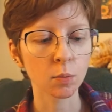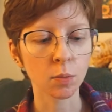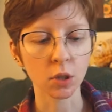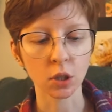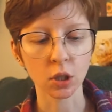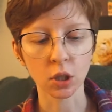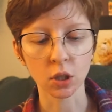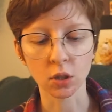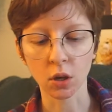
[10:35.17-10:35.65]
but
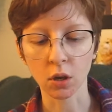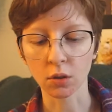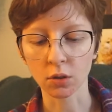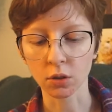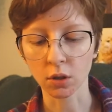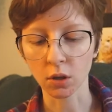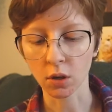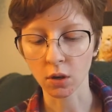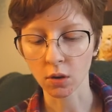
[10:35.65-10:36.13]
she's
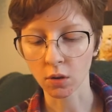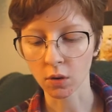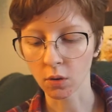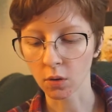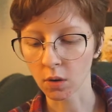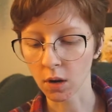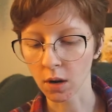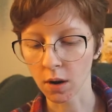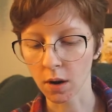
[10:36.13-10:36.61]

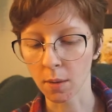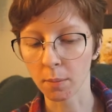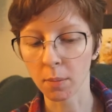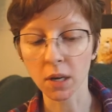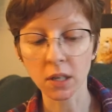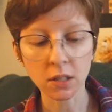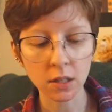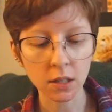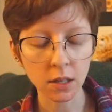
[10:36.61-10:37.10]
also uh,
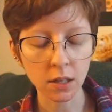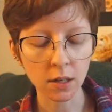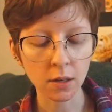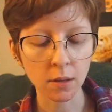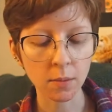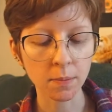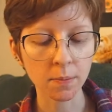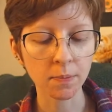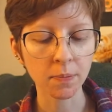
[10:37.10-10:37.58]

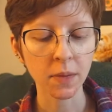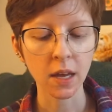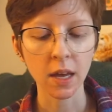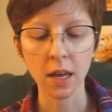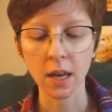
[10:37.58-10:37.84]
Muslim,